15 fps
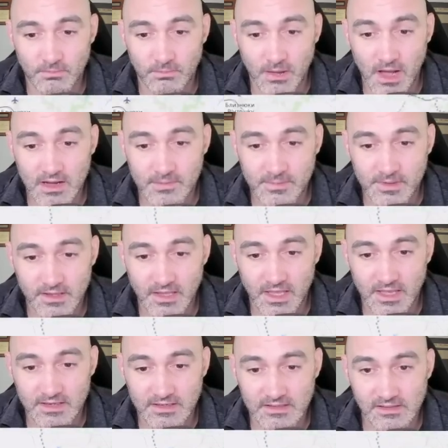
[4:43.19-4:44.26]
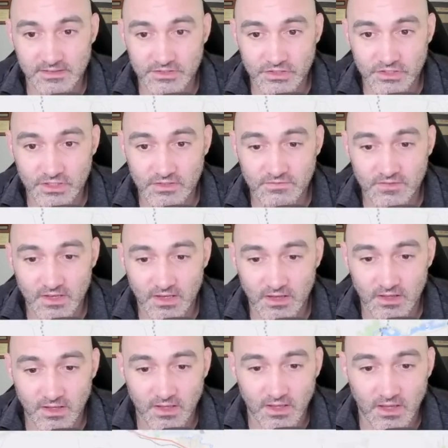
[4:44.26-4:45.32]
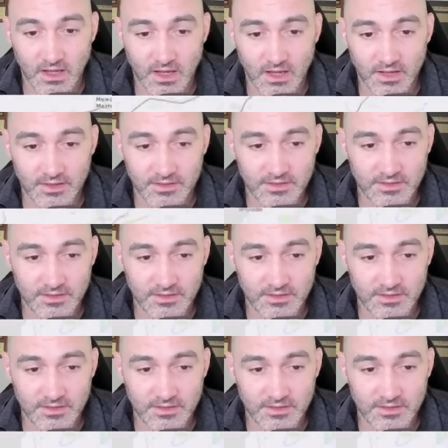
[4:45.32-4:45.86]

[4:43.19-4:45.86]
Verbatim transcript: Bakhmut and Klishivka. Uh,